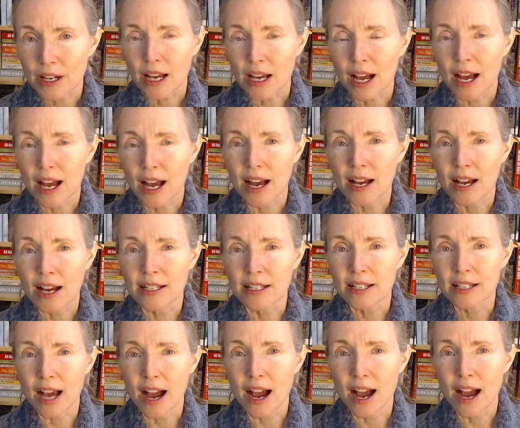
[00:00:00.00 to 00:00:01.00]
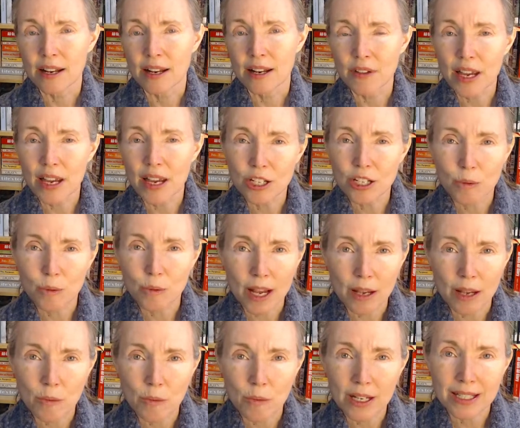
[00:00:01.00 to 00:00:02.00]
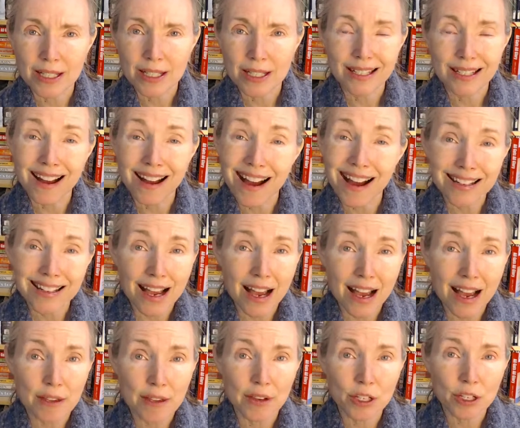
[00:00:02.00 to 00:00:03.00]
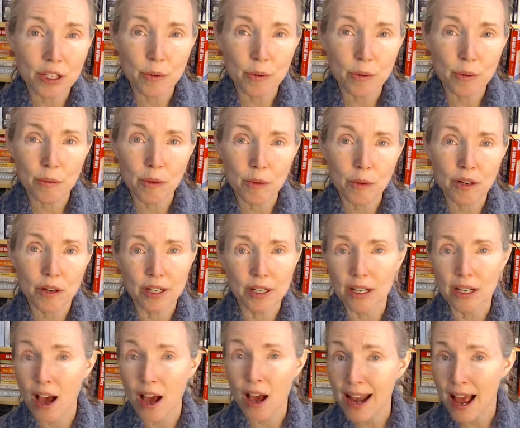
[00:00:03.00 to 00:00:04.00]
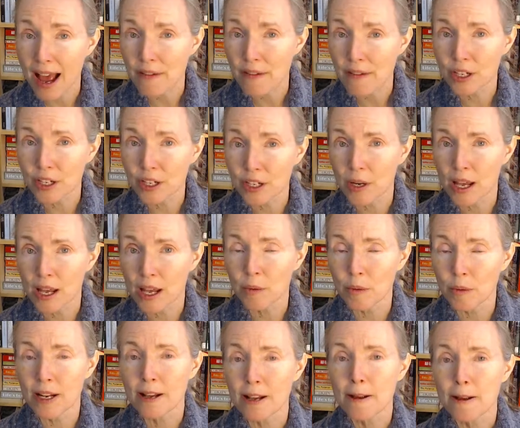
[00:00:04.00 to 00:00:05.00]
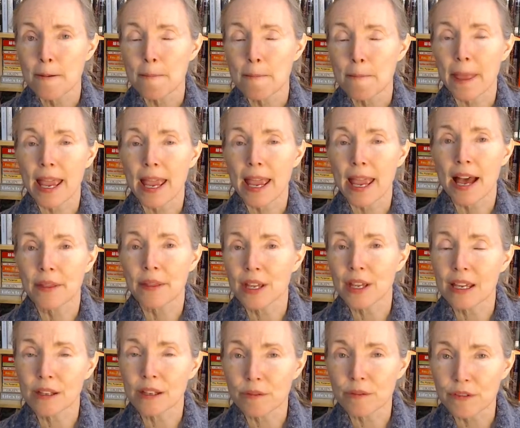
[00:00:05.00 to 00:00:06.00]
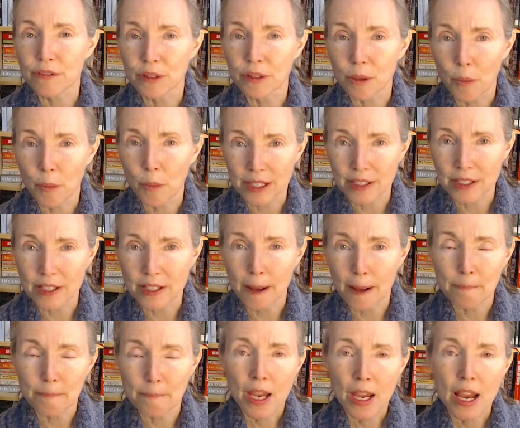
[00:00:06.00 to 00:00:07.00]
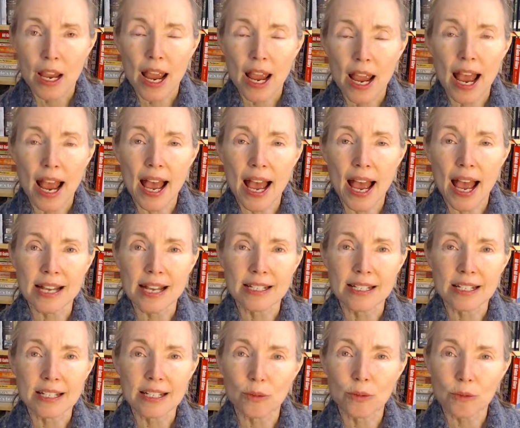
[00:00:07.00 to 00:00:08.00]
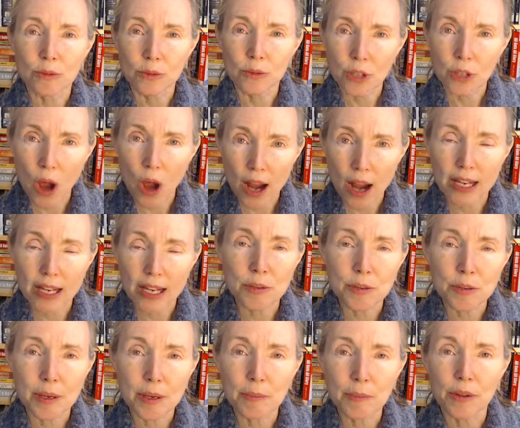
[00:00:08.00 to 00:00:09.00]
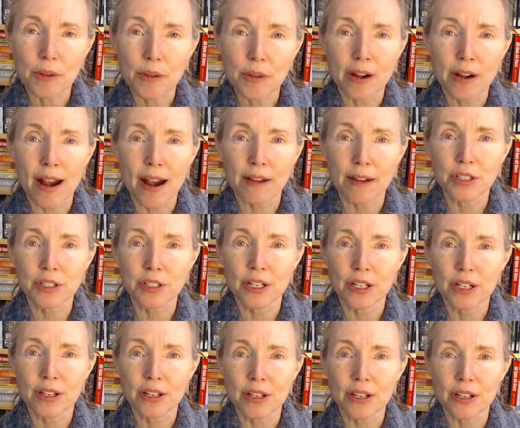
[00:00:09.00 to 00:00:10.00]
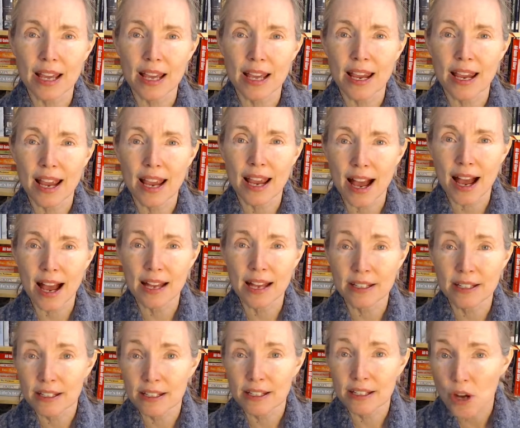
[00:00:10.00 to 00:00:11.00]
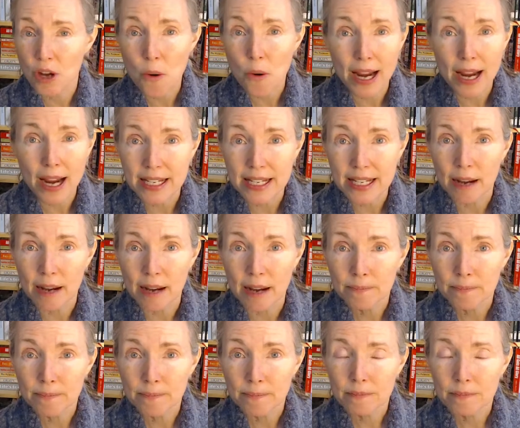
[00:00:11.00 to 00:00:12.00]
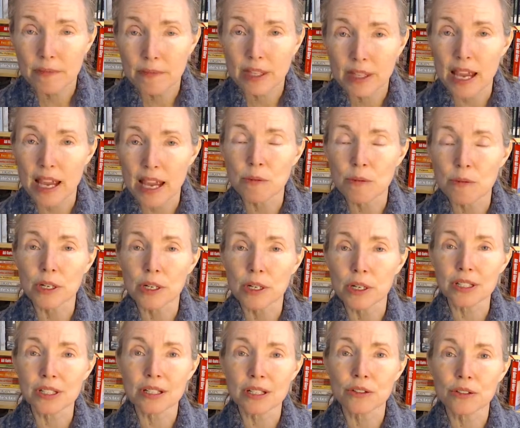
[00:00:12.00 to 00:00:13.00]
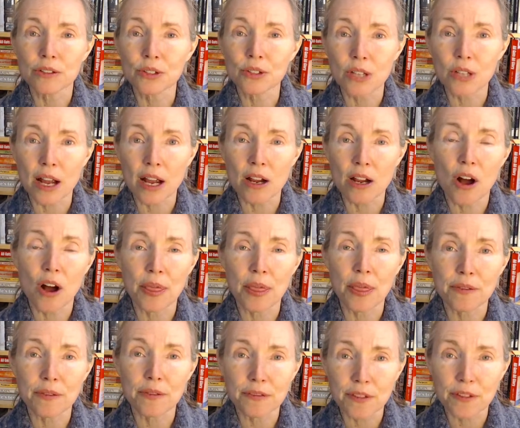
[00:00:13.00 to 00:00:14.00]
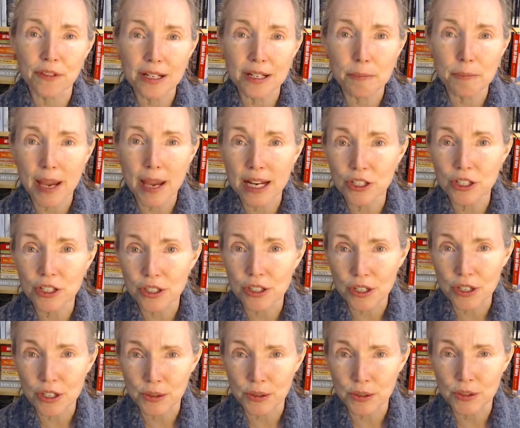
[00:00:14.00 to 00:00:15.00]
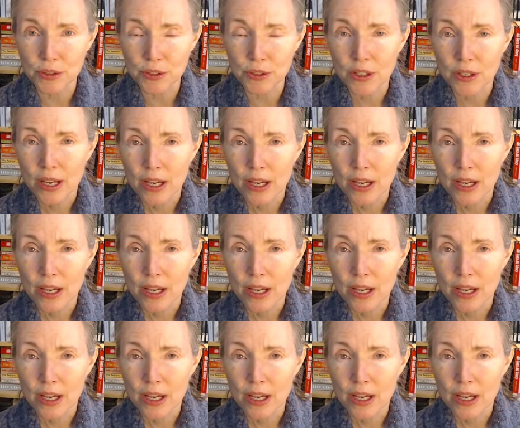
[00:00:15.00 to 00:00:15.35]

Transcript: died of H1N1 did not die of H1N1 or did not have H1N1. They had the influenza. And talking to people thereafter, they had no idea. They were still stuck on the front page news.